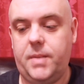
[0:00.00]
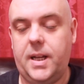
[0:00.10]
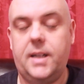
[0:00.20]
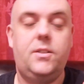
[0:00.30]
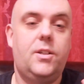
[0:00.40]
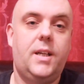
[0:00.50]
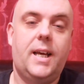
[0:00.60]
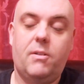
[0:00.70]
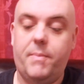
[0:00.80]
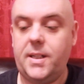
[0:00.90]
but that's certainly
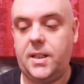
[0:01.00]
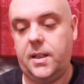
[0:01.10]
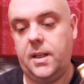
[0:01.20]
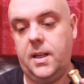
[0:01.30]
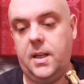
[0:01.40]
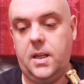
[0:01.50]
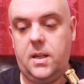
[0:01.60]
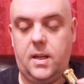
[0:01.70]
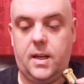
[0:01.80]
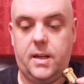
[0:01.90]
aromatic.
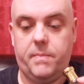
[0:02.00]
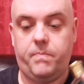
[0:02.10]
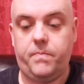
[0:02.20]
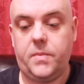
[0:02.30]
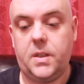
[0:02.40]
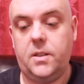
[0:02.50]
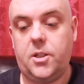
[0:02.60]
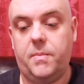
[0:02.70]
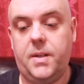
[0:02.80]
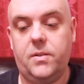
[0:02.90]

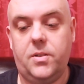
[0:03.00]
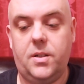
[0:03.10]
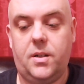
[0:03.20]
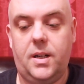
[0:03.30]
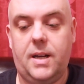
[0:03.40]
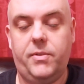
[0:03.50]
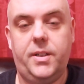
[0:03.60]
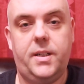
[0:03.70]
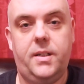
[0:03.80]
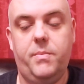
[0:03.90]
Top notes are
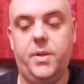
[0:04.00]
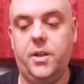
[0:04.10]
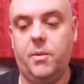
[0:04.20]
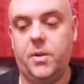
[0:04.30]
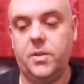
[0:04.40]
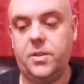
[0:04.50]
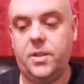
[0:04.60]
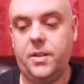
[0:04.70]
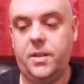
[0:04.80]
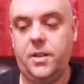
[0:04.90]
lavender, bergamot,
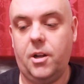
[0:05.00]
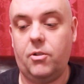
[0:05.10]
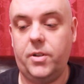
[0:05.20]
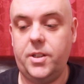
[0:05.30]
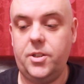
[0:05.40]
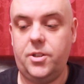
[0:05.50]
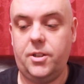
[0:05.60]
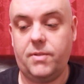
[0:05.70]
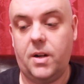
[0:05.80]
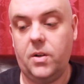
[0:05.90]
orange,
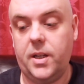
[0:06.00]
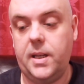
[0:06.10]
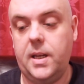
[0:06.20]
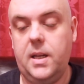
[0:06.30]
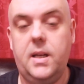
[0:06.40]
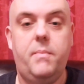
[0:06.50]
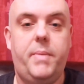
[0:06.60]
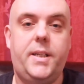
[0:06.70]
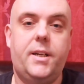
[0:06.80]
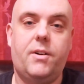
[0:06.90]
neroli,
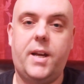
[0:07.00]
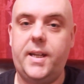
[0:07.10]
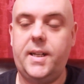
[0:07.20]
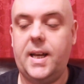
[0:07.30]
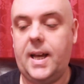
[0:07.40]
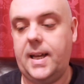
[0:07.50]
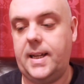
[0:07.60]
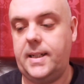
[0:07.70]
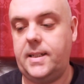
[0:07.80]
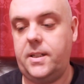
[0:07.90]
petitgrain
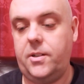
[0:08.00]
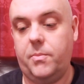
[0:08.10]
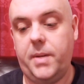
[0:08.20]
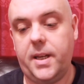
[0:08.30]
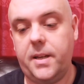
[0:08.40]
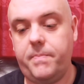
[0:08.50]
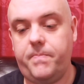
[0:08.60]
and nutmeg.